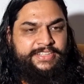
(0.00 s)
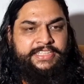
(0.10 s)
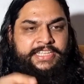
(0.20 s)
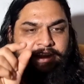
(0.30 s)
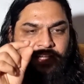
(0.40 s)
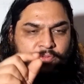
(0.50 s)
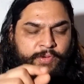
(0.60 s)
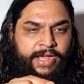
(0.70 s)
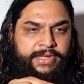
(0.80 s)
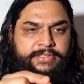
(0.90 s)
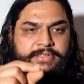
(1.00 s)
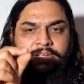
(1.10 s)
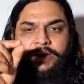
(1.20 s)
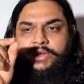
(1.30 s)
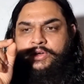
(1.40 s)
Neither white
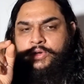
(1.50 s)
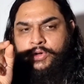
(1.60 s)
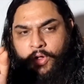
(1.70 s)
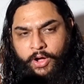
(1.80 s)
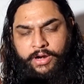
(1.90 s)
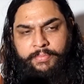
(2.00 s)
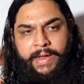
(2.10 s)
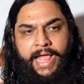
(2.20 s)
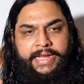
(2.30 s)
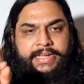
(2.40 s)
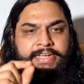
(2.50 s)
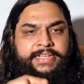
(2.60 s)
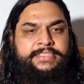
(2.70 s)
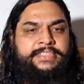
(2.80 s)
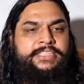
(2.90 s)
nor black can
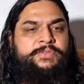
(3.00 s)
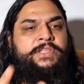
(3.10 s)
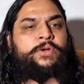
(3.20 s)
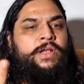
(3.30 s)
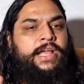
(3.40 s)
exist without